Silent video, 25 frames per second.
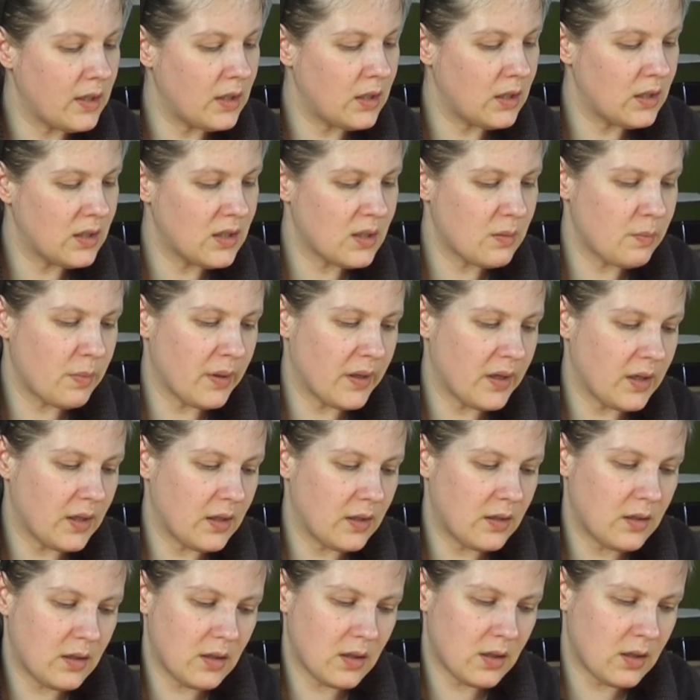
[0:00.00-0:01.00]
it is,
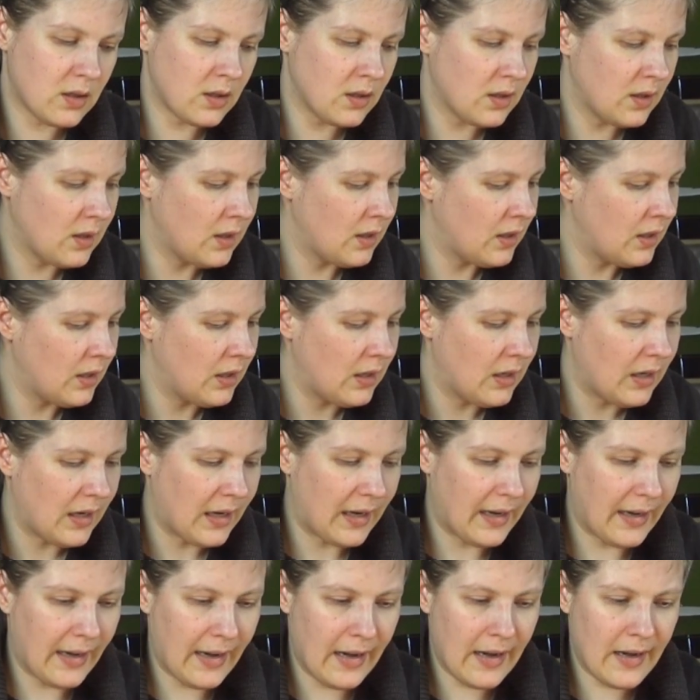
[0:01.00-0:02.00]
but
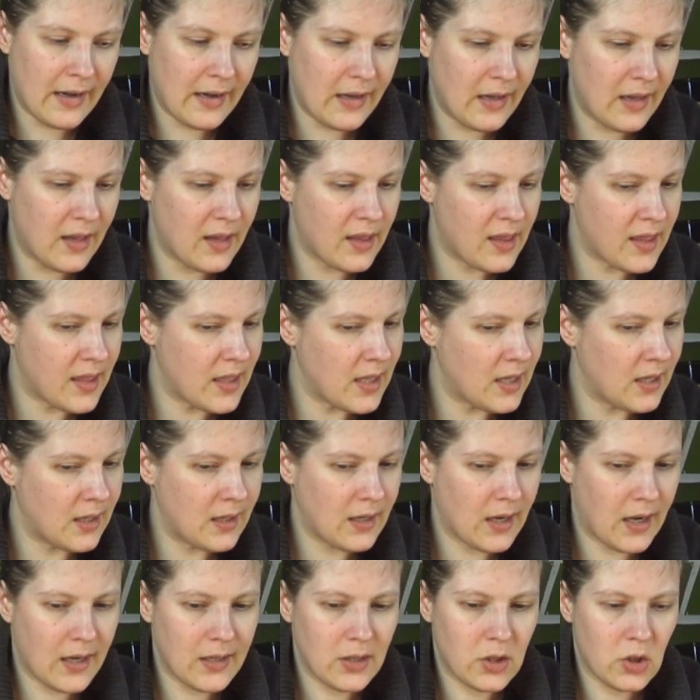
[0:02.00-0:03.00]
I
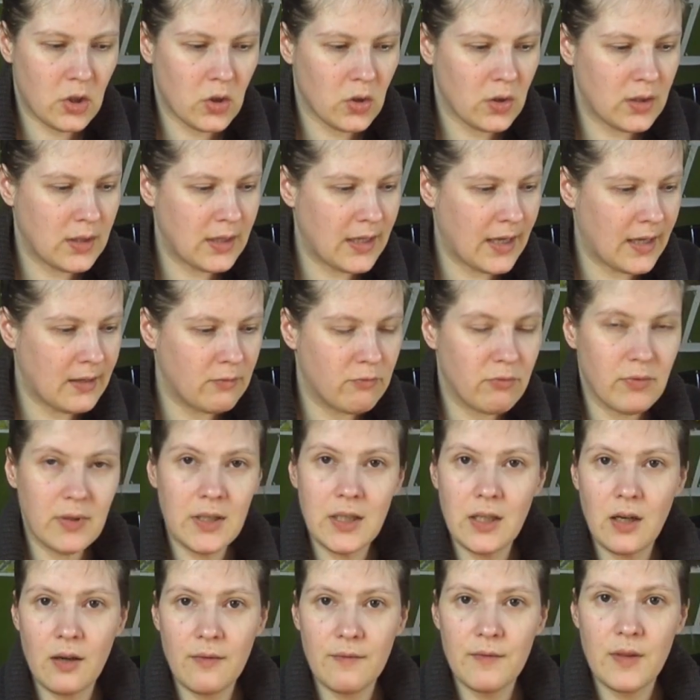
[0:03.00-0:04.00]
think I should get
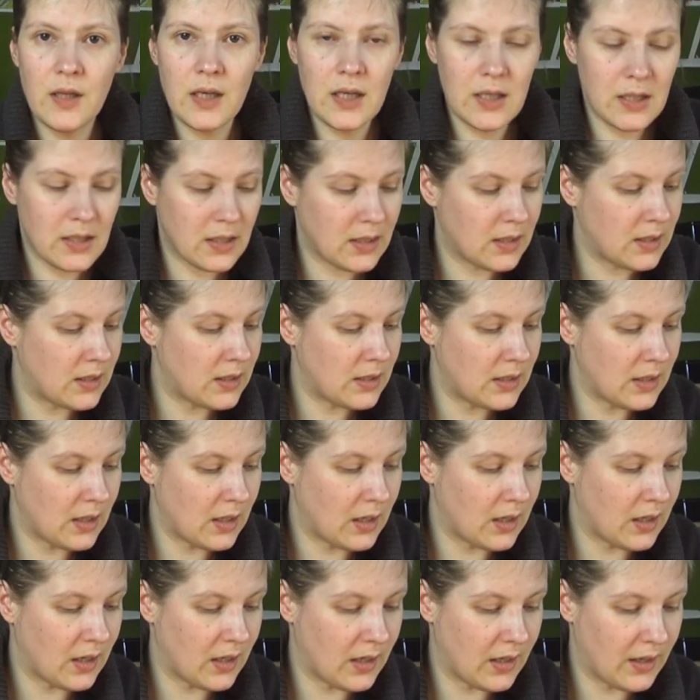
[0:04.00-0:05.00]
rid of this
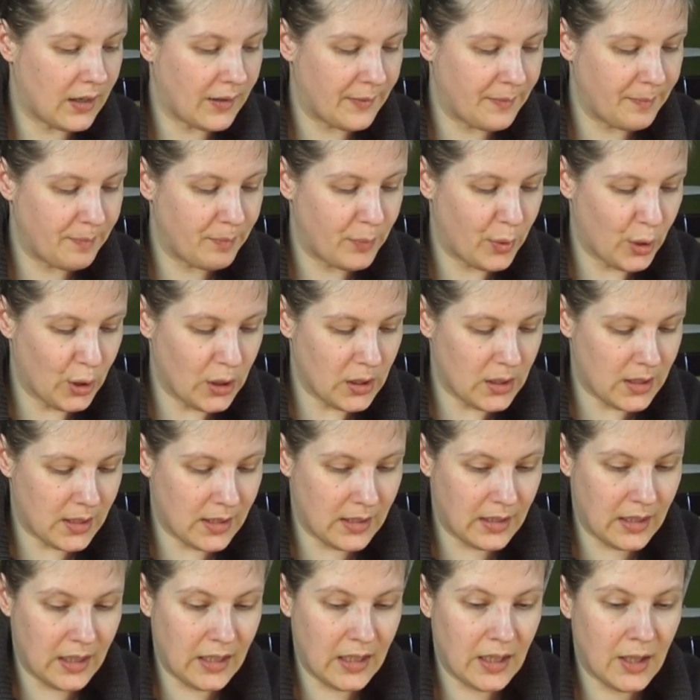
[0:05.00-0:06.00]

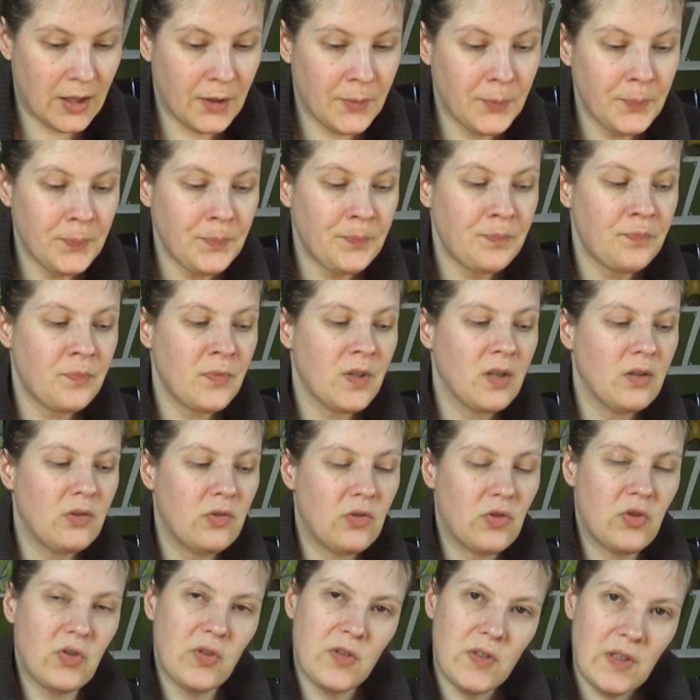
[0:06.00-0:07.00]
person here
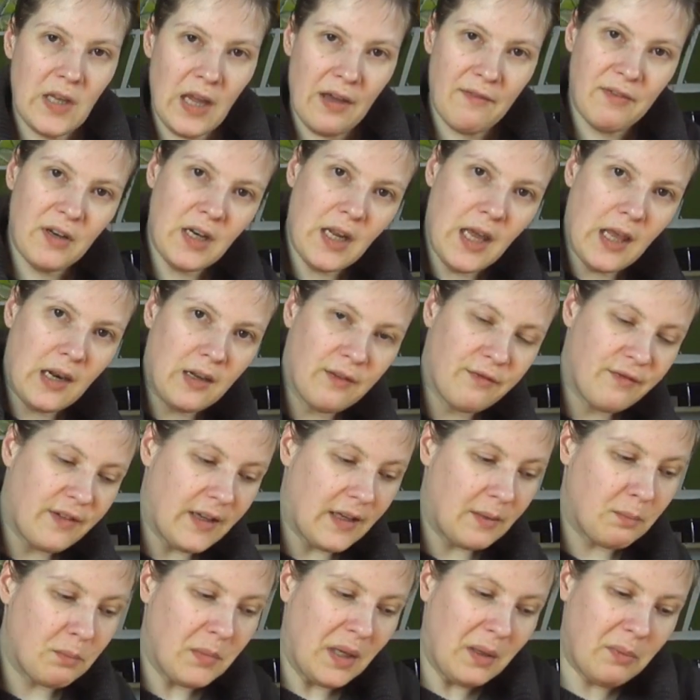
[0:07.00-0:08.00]
and just have an
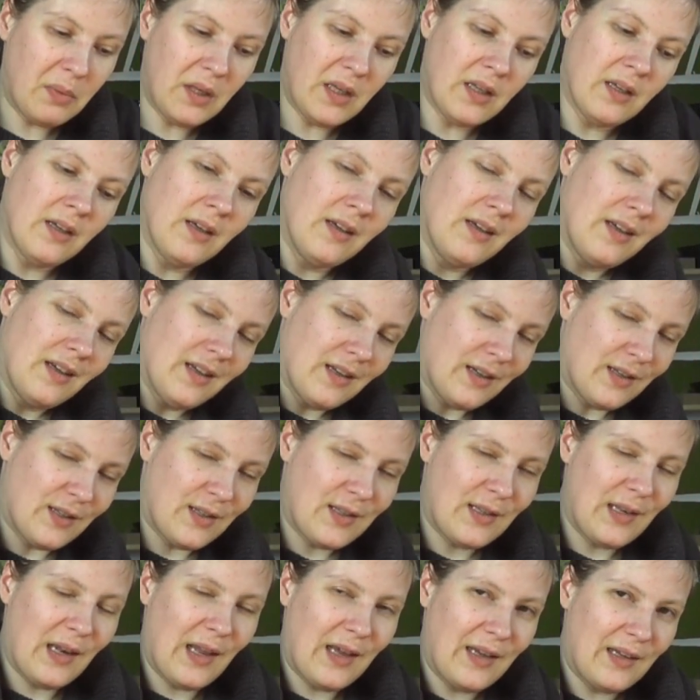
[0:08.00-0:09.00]
elephant, maybe at a
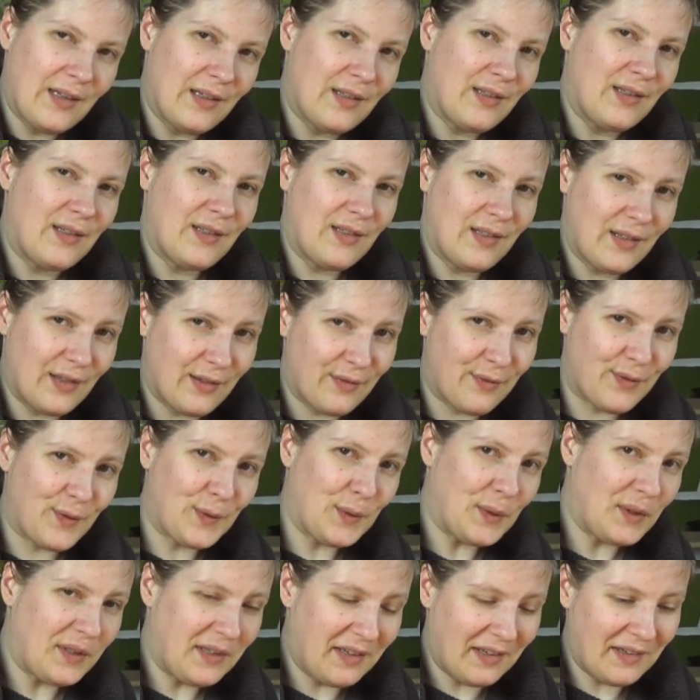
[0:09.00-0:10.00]
slight
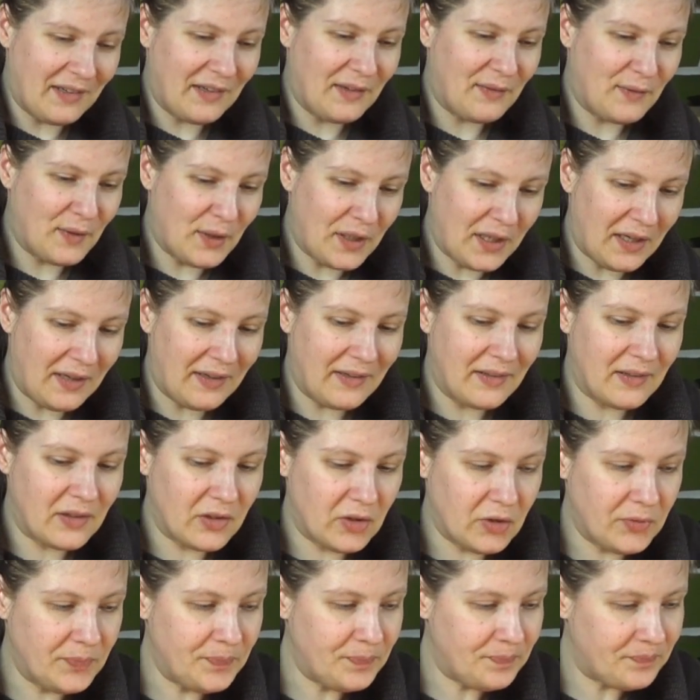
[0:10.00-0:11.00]
different kind of an
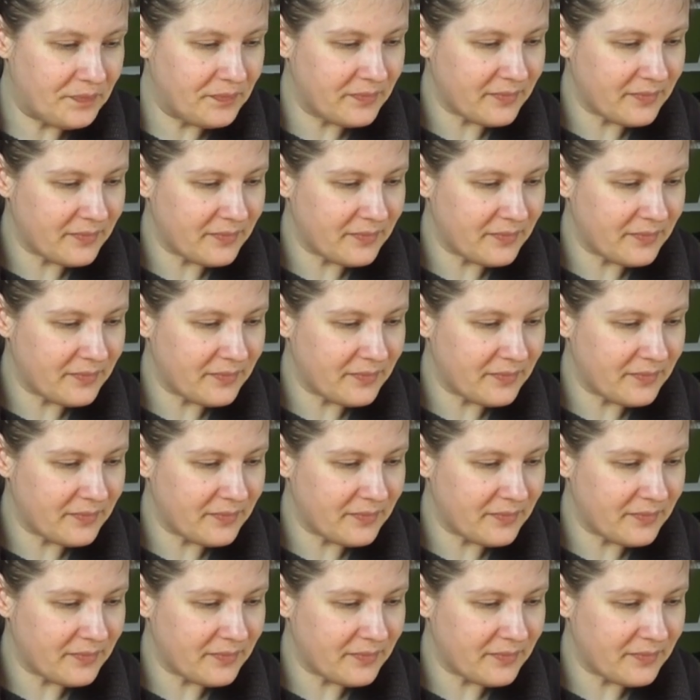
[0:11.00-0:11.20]
angle